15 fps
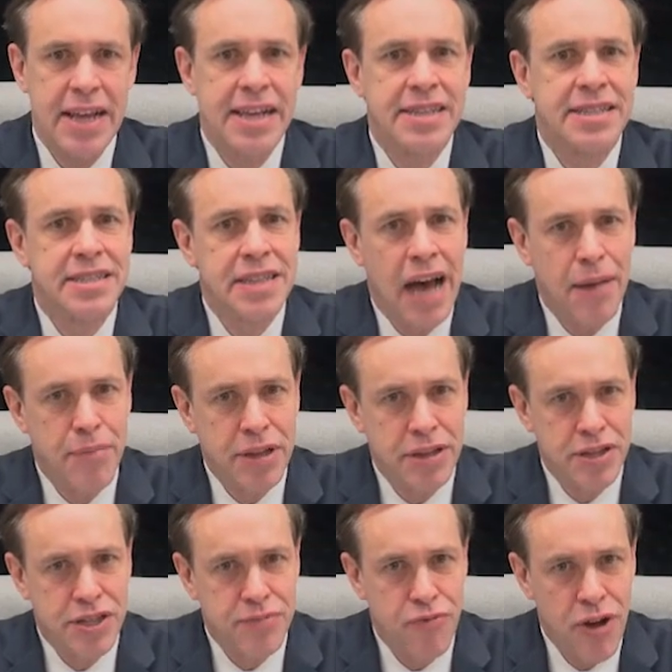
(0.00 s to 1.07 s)
stopping the
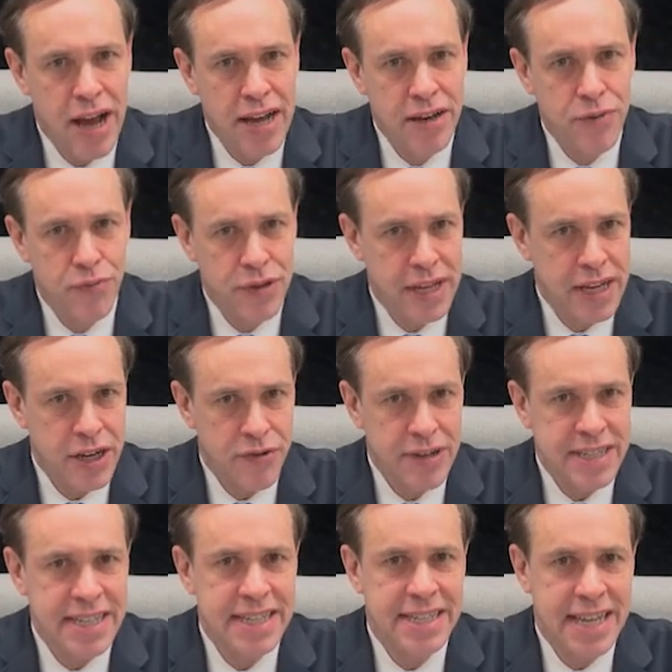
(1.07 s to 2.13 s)
spread with
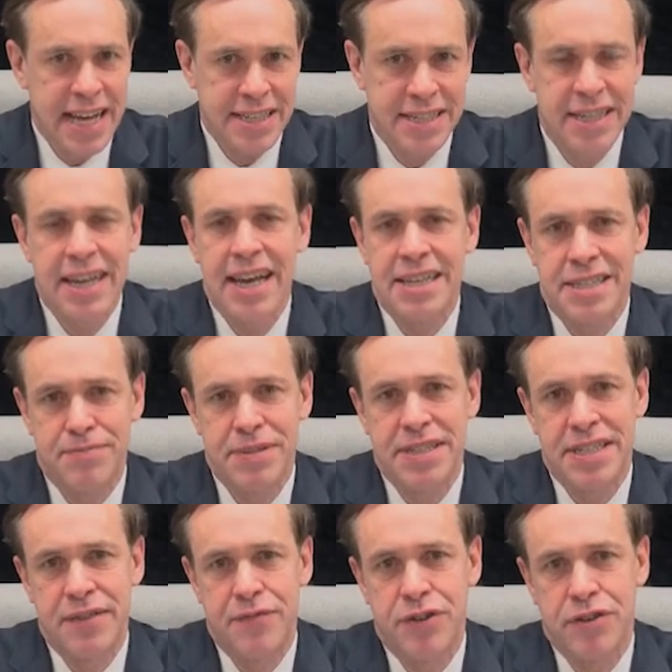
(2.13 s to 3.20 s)
increasing testing and
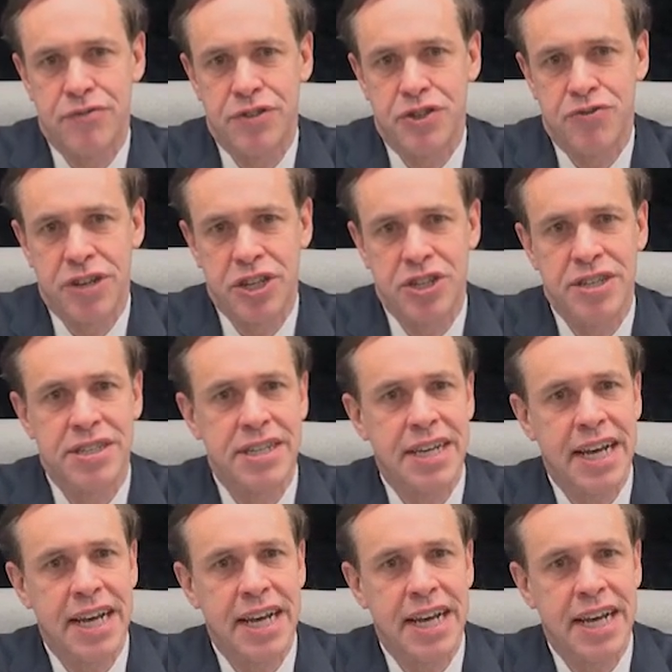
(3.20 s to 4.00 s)
specific restrictions in